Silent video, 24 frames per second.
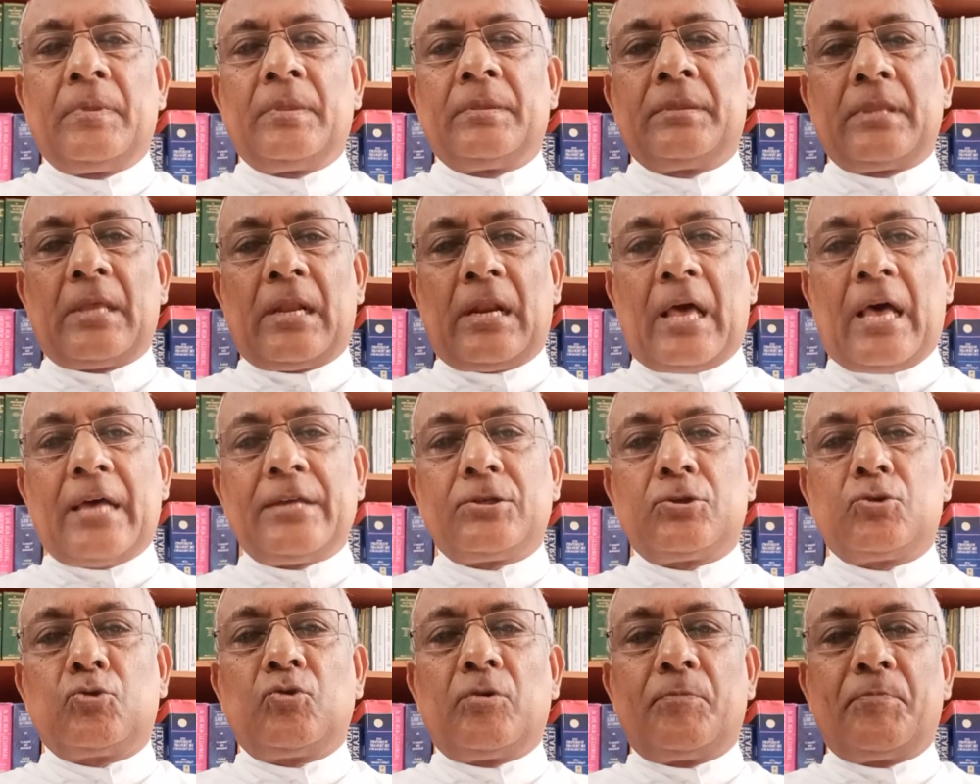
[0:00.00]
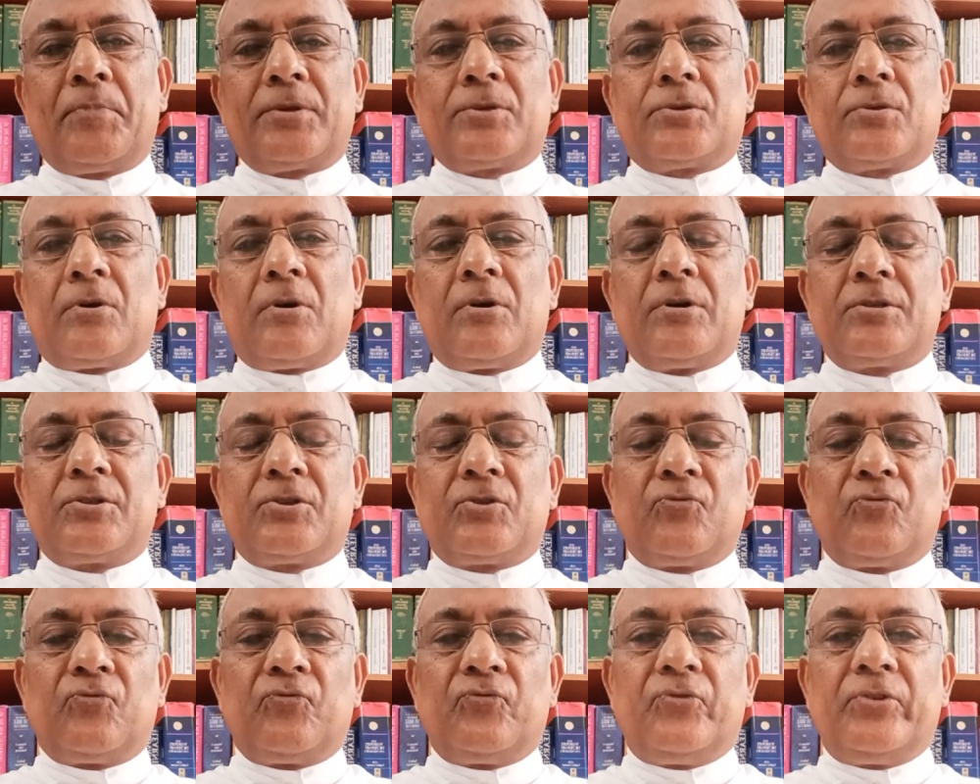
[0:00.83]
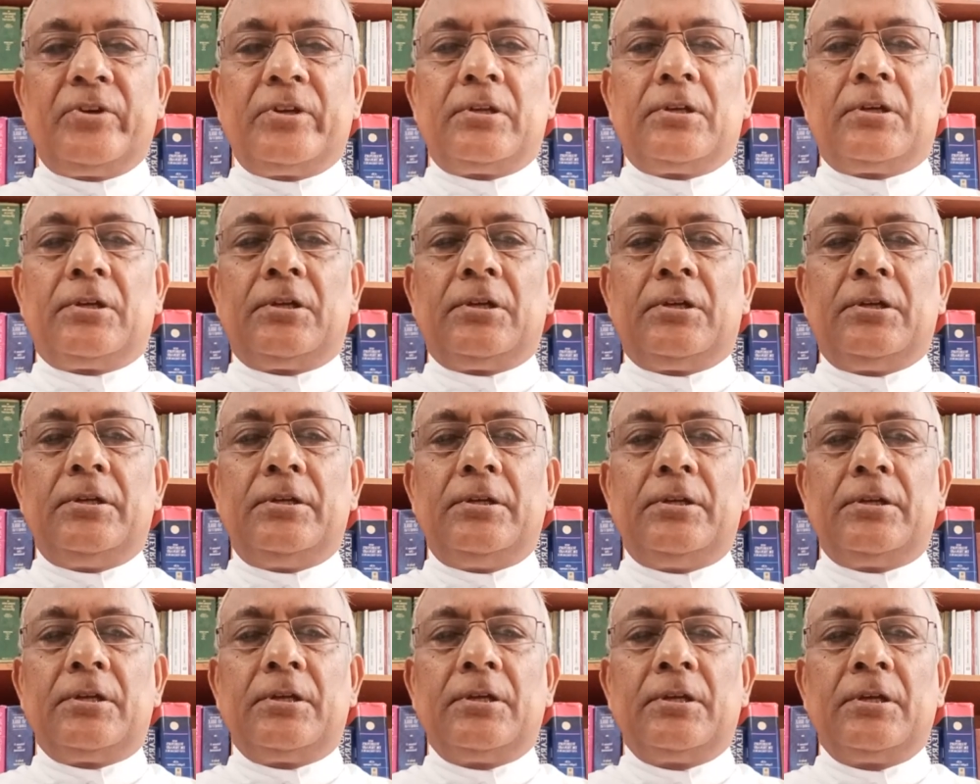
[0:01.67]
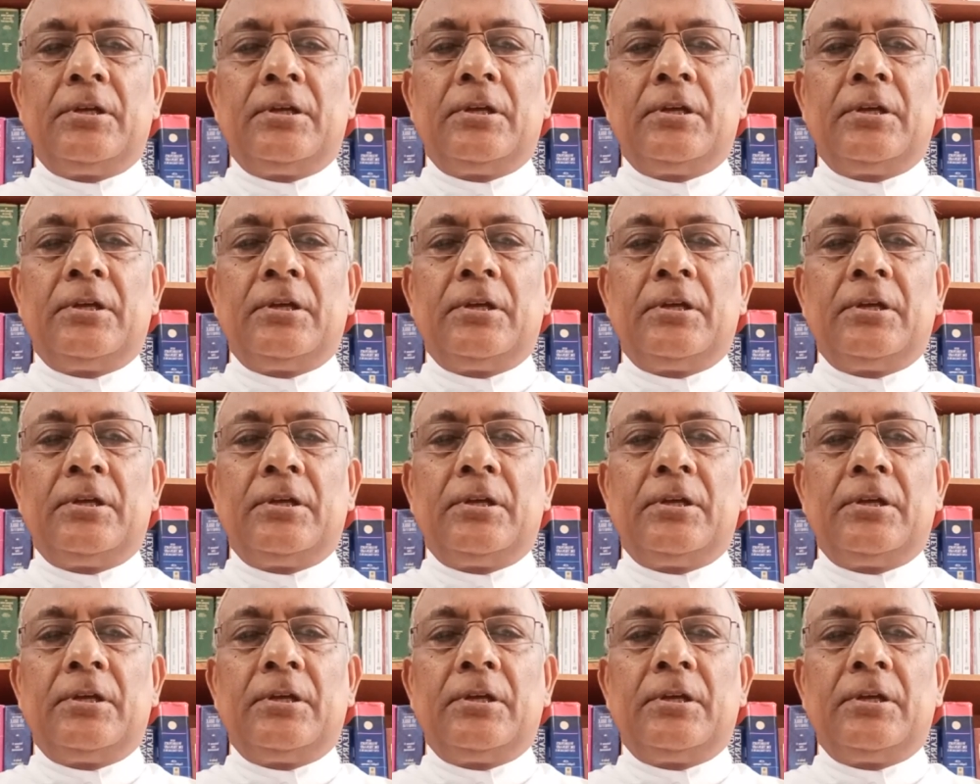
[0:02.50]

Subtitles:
The last two episodes we learned